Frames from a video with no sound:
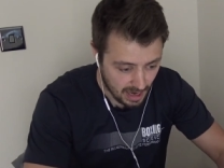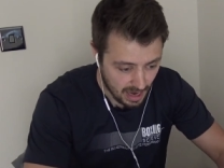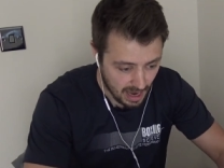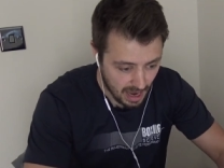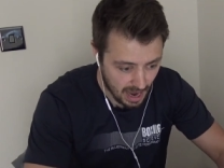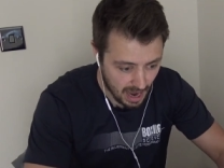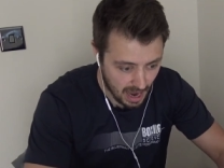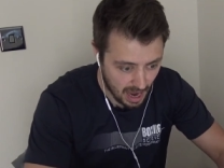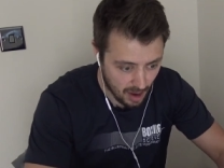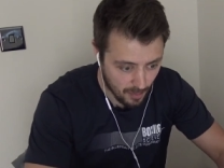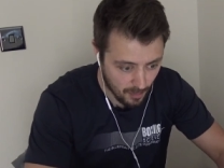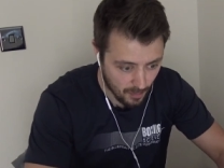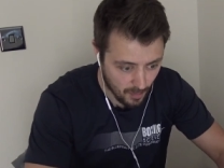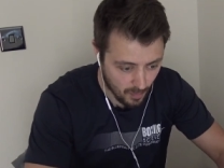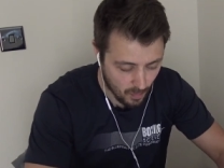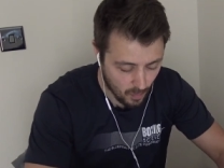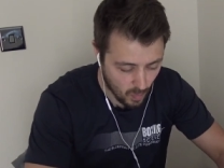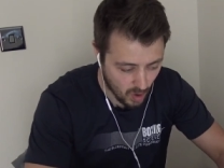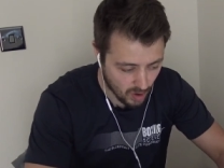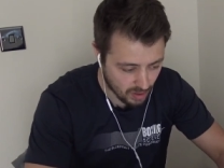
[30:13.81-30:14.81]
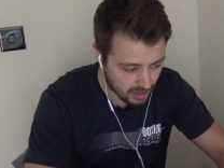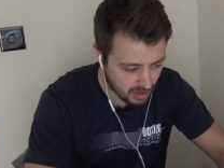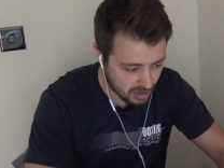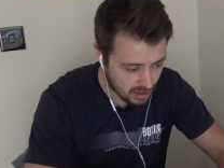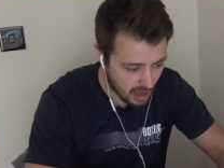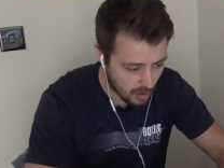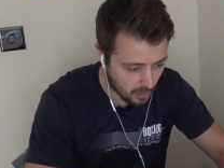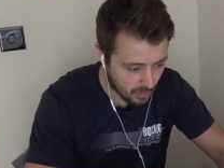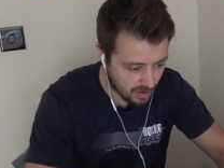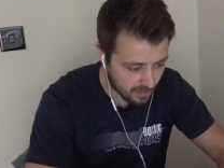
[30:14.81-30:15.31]
Um, one thing
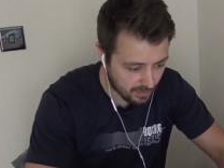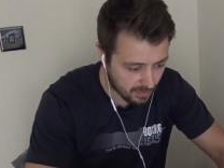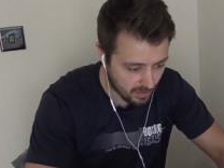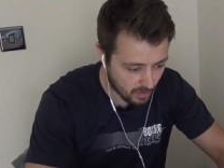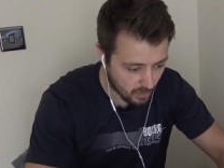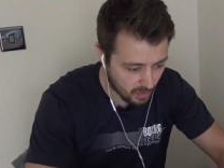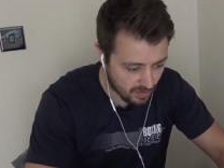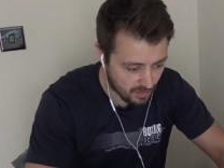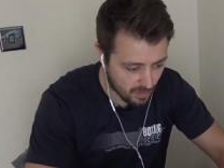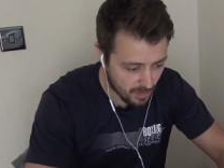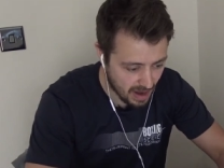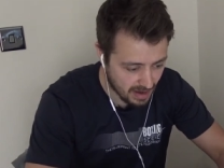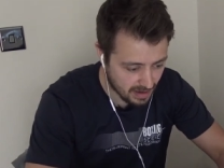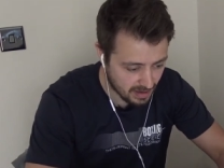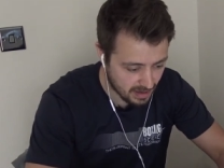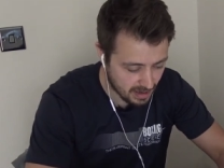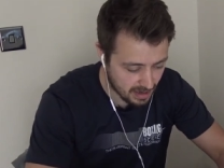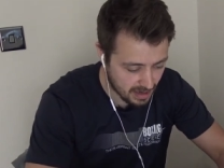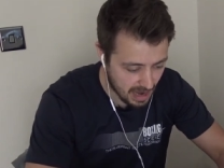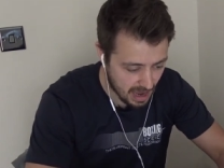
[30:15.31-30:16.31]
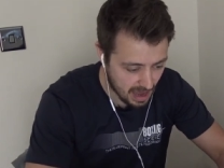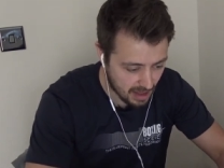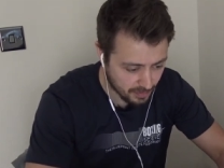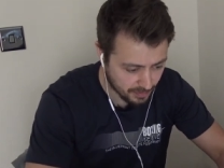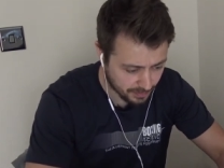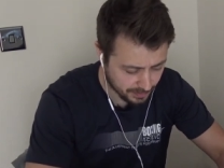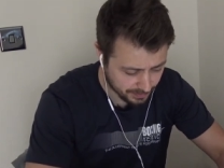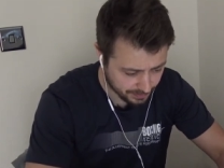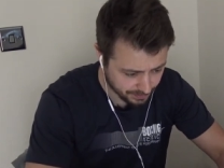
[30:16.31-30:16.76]
that we've we've mentioned Al